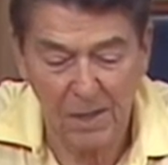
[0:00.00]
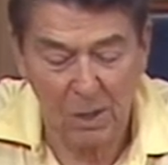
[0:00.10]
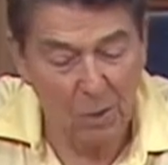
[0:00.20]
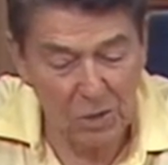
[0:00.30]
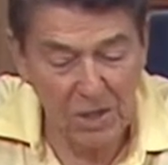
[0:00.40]

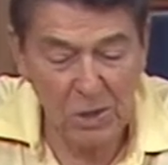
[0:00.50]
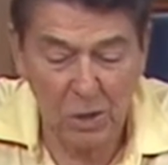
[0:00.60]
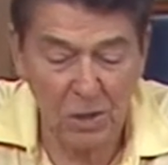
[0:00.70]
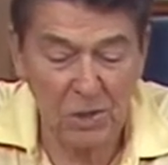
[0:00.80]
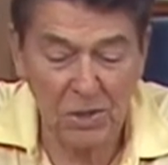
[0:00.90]
closing
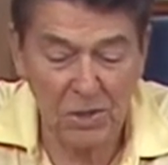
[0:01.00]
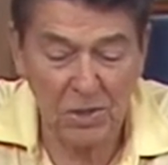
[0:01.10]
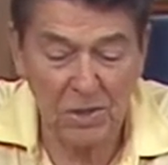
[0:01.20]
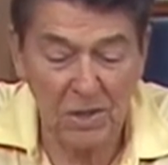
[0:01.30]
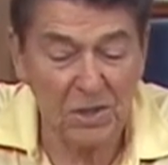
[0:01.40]
churches
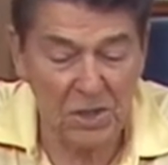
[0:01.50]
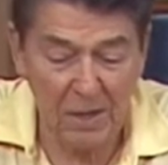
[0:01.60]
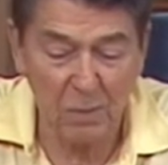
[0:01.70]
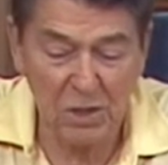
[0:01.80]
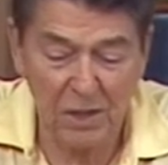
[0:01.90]
and
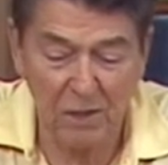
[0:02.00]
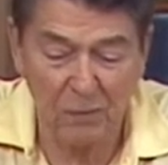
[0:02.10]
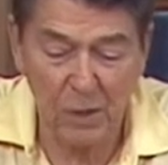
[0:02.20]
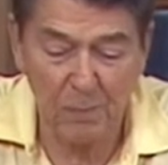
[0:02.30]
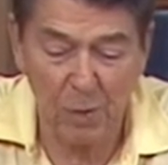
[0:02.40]
extinguishing the
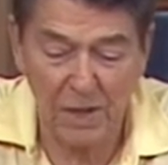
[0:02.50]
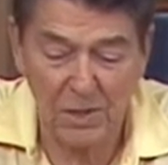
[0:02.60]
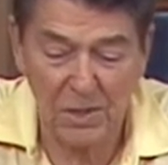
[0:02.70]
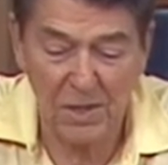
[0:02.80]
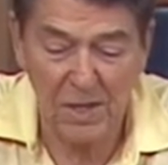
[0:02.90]
free
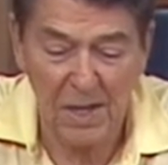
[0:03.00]
press.